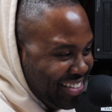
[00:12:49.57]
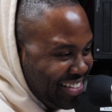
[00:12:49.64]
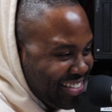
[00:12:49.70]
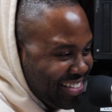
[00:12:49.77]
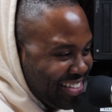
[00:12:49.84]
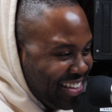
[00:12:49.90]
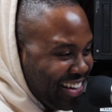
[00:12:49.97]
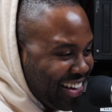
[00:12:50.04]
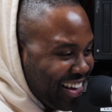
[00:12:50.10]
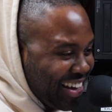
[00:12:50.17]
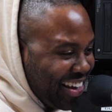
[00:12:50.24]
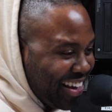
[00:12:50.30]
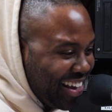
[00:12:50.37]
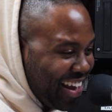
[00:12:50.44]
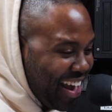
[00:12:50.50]
She's just
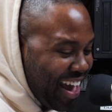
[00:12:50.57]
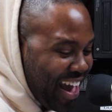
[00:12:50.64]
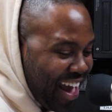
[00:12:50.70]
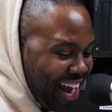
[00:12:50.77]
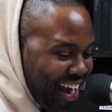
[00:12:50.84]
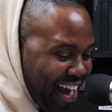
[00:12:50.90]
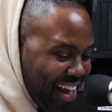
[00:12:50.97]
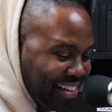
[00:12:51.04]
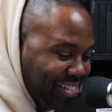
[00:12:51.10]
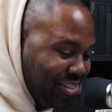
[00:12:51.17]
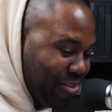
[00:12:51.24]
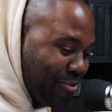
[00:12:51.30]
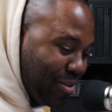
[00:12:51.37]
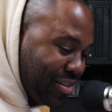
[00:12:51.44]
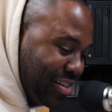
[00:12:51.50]
looking. Hey,
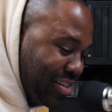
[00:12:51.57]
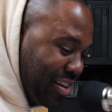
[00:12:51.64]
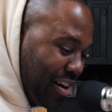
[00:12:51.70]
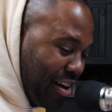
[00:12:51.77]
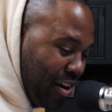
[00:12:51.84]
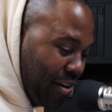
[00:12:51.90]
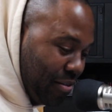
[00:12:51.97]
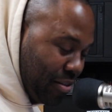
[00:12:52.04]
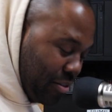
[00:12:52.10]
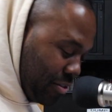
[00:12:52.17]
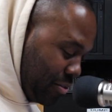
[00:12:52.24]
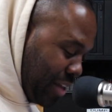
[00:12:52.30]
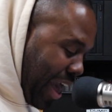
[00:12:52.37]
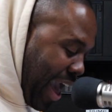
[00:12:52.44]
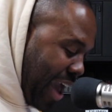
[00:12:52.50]
so with this, the
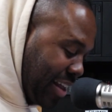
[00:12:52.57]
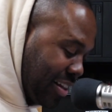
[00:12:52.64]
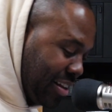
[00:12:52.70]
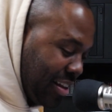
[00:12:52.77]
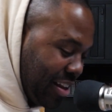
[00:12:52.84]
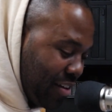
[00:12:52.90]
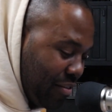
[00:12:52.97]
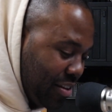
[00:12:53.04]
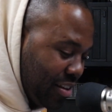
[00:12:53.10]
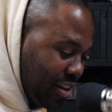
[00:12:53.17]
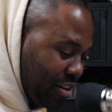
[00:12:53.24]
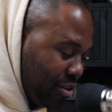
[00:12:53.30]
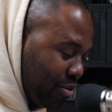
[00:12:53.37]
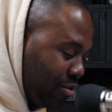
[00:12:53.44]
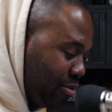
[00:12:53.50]
acting and
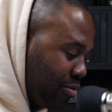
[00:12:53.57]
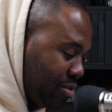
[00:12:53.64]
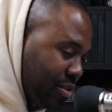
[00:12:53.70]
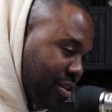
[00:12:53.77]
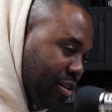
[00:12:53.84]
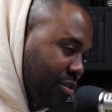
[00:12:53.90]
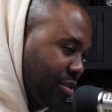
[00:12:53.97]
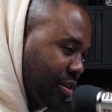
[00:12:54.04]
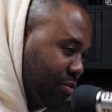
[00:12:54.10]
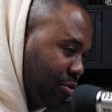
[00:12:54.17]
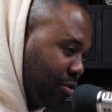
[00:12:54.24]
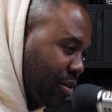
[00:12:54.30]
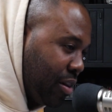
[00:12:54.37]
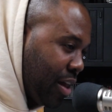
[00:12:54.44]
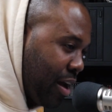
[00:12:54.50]
everything, do you see yourself
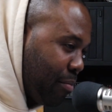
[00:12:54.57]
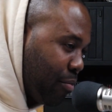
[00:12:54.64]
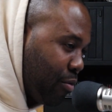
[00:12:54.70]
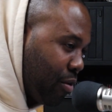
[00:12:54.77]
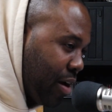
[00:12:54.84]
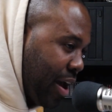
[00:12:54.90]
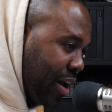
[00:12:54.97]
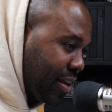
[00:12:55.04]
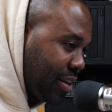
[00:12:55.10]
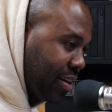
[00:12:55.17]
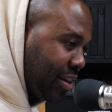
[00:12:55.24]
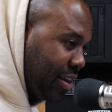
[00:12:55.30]
doing a lot more acting?